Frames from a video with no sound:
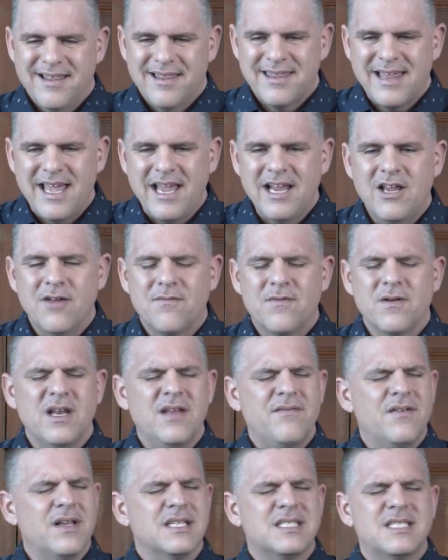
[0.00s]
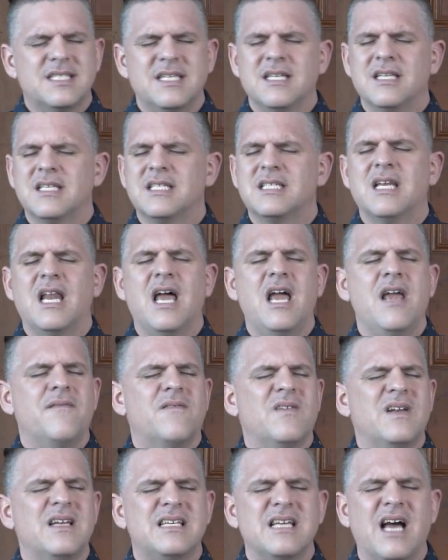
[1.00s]
Thank you for living a sinless
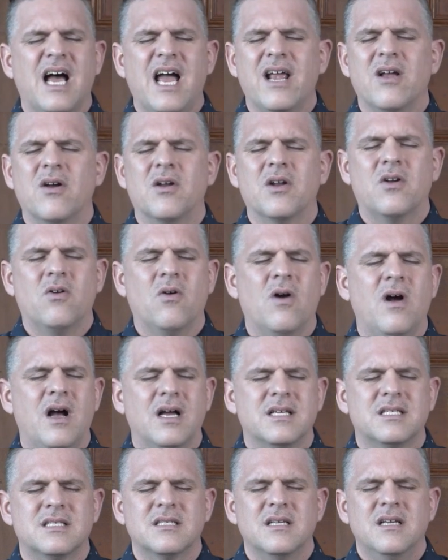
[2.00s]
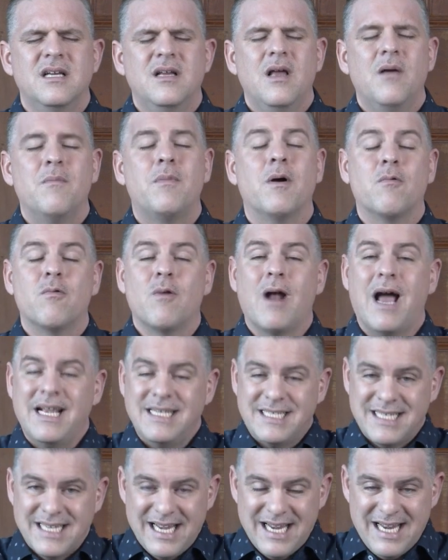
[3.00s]
life and dying on a cross, but
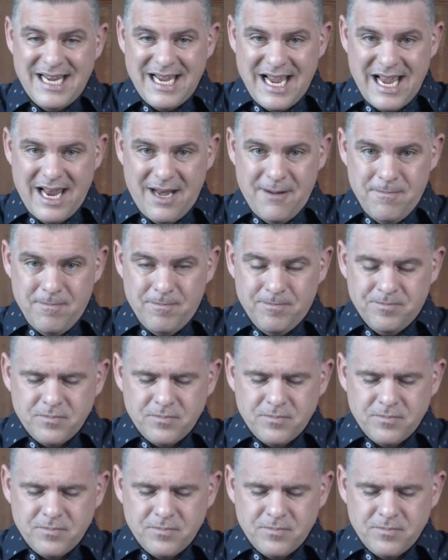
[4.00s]
rising again.